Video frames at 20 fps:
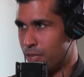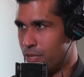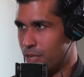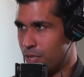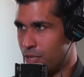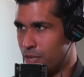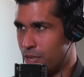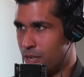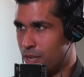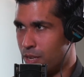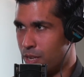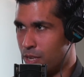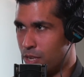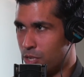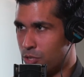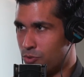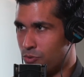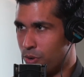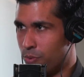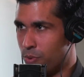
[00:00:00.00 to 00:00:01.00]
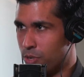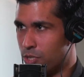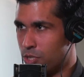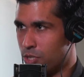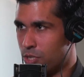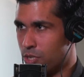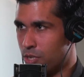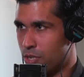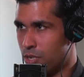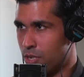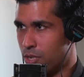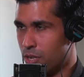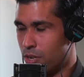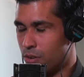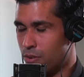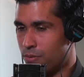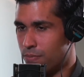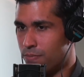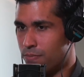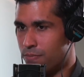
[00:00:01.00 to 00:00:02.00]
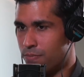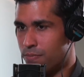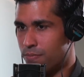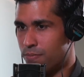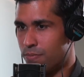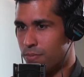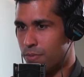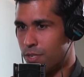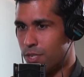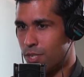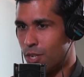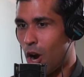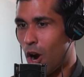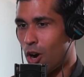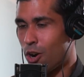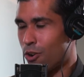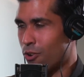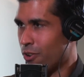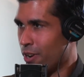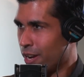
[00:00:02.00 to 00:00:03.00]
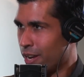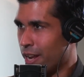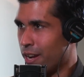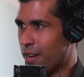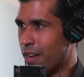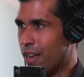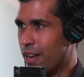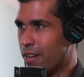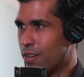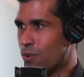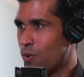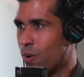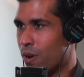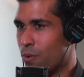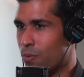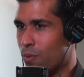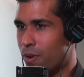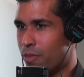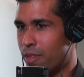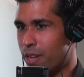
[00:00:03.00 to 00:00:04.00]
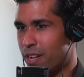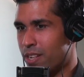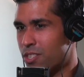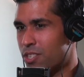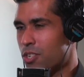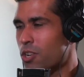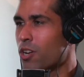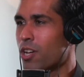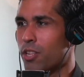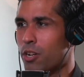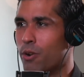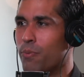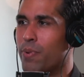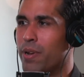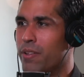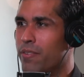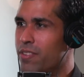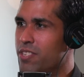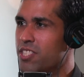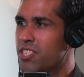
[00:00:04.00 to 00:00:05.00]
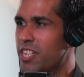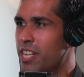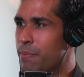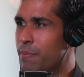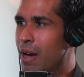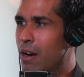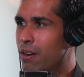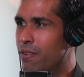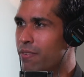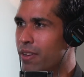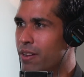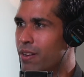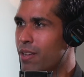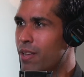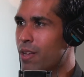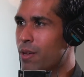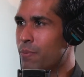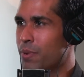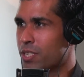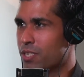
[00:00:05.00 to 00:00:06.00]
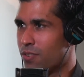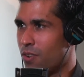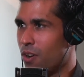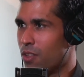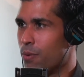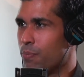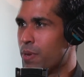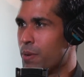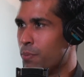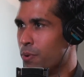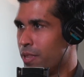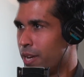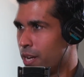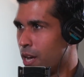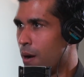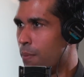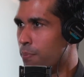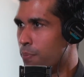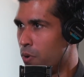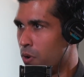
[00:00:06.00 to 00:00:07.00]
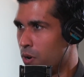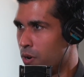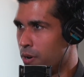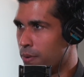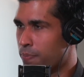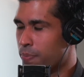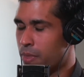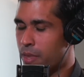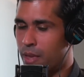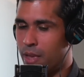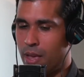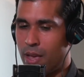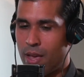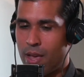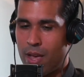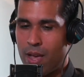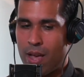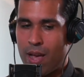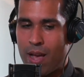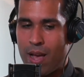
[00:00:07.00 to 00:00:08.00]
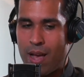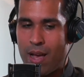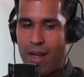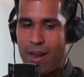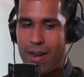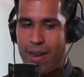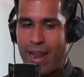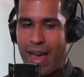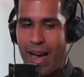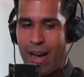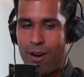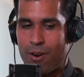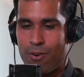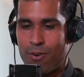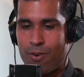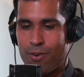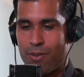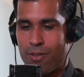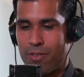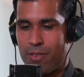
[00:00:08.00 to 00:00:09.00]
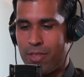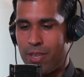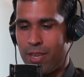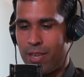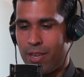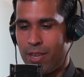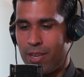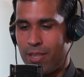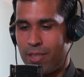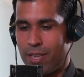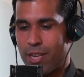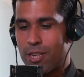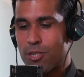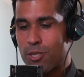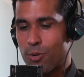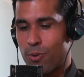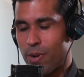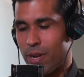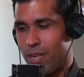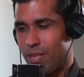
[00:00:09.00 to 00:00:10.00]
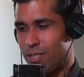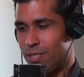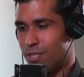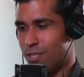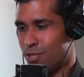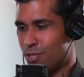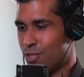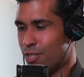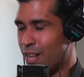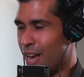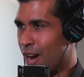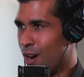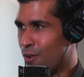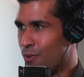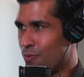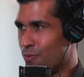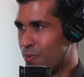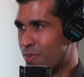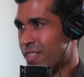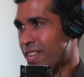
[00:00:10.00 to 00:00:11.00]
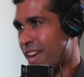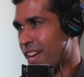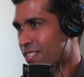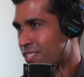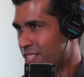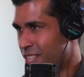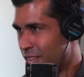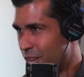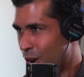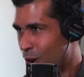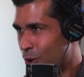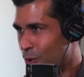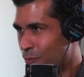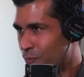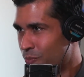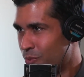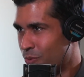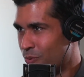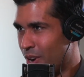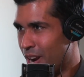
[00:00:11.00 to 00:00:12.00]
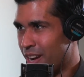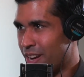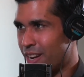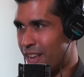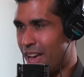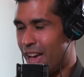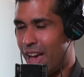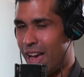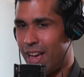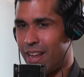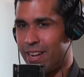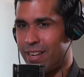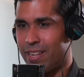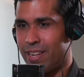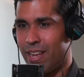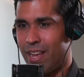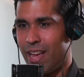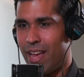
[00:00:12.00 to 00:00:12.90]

that the industry was garnering and going with, and took a little bit of the steam out of it because of all the people that got burned. Right now, the issue is now the STO, right? And